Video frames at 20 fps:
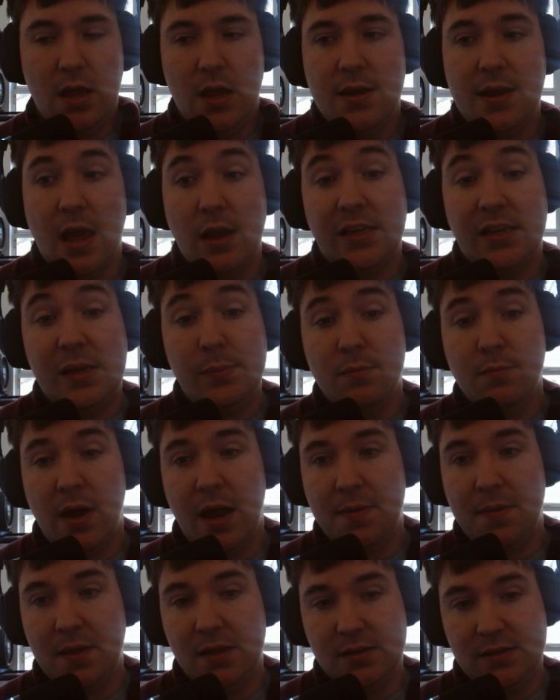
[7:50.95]
Now, keep in
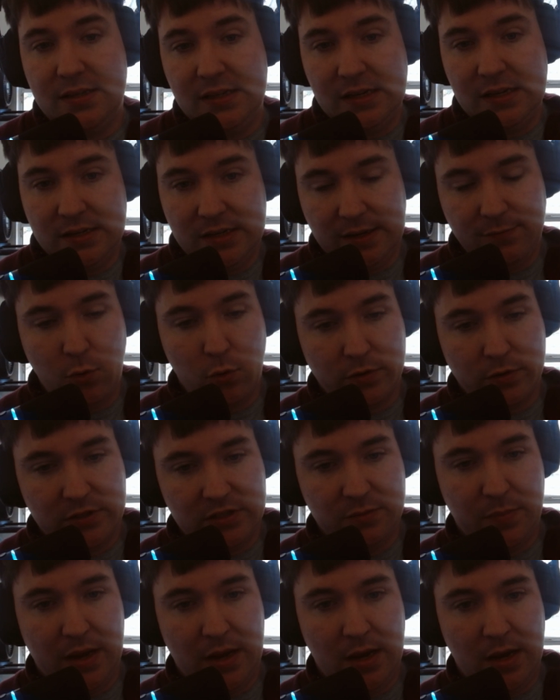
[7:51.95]
mind that D&D, of course,
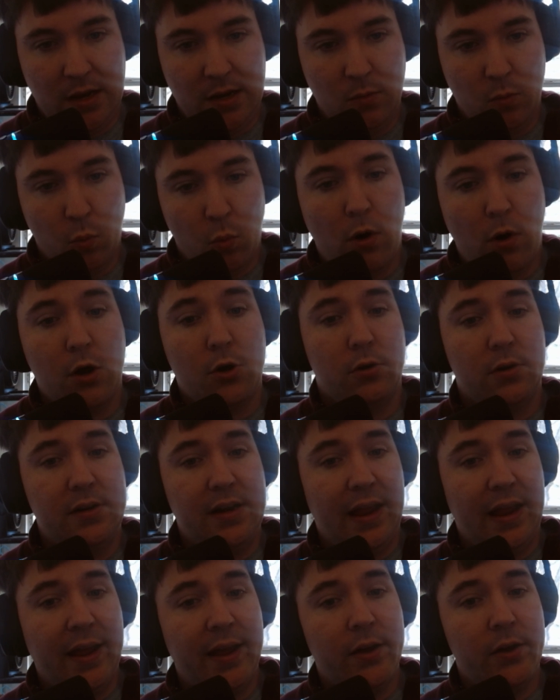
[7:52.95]
has been watered
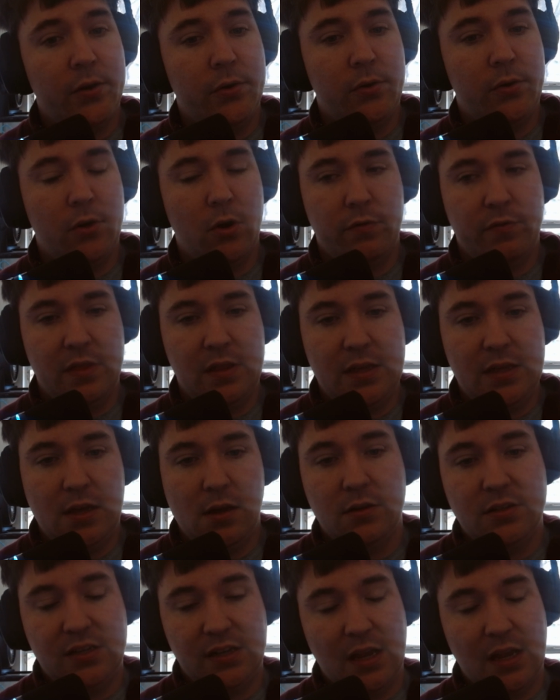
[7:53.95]
down over the
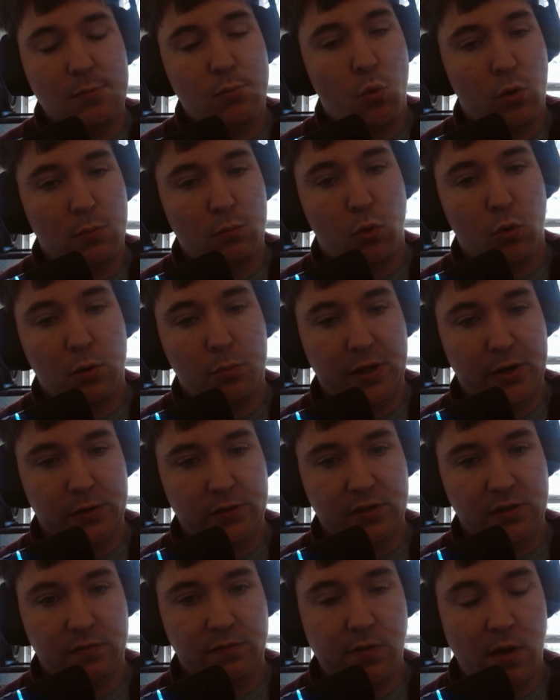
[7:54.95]
years to get more and more
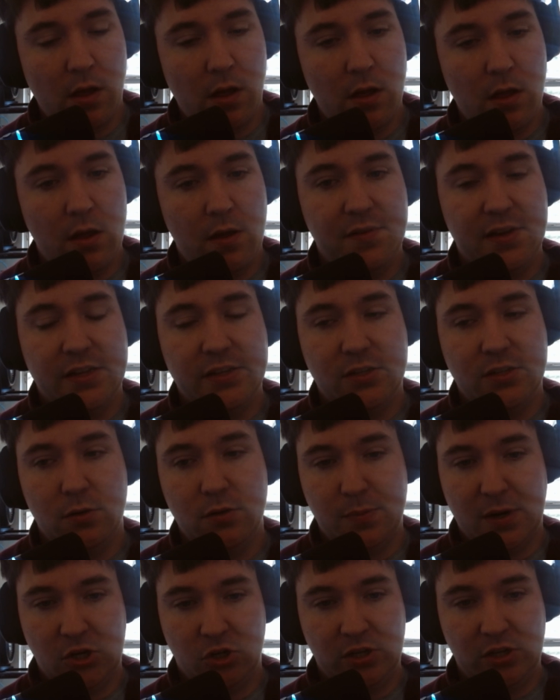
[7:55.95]
players involved. And so
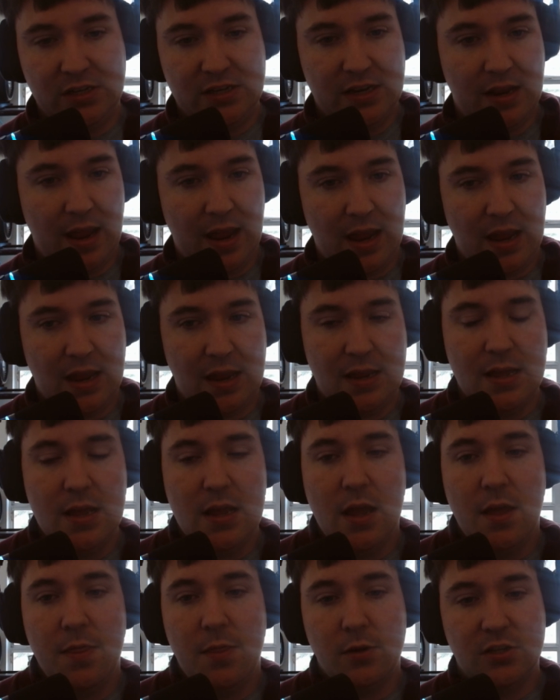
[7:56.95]
especially today,
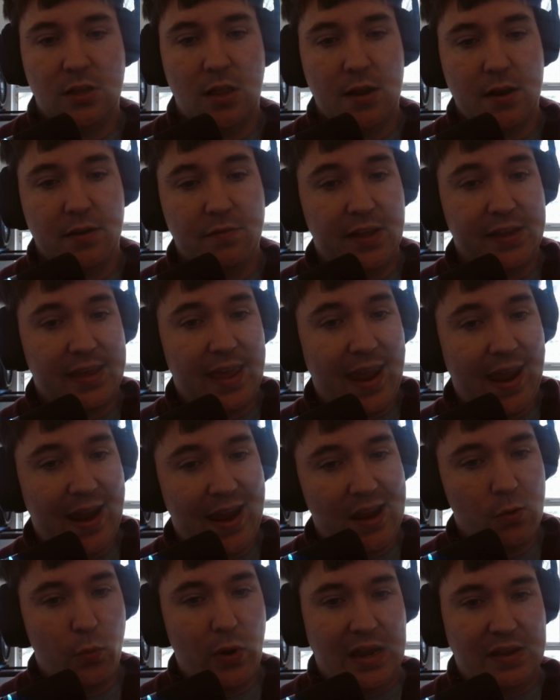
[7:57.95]
there's a lot of like
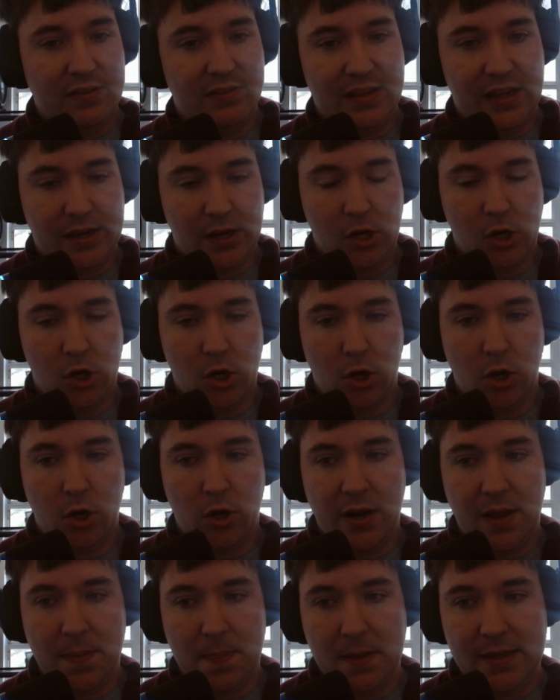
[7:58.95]
hand waving that can occur
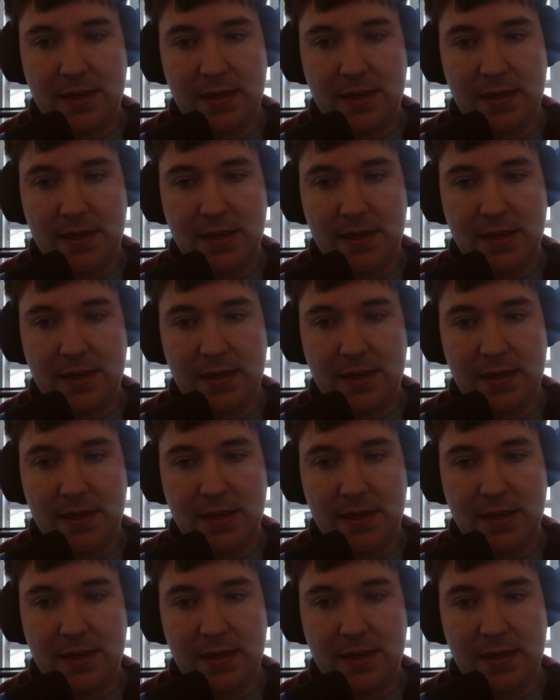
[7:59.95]
in the